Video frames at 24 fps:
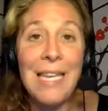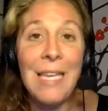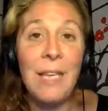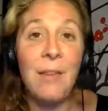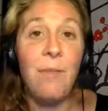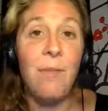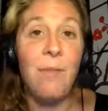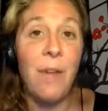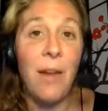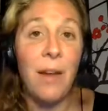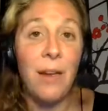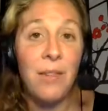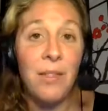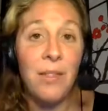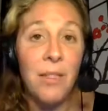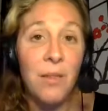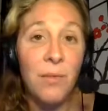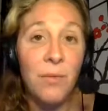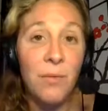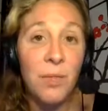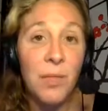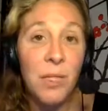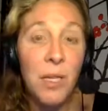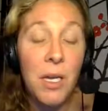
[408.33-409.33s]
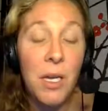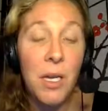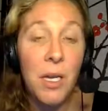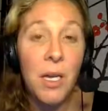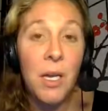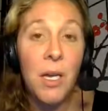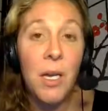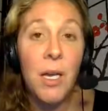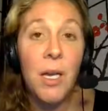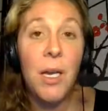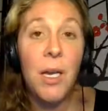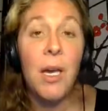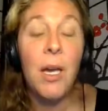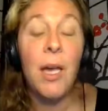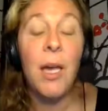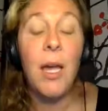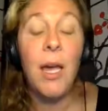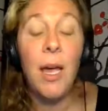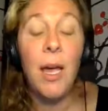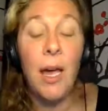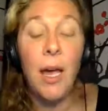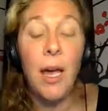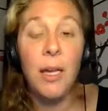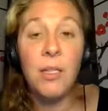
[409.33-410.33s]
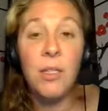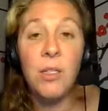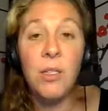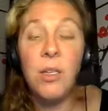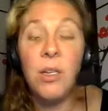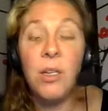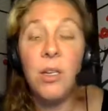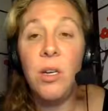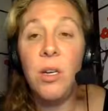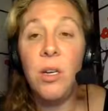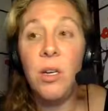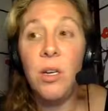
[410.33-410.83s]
effectively at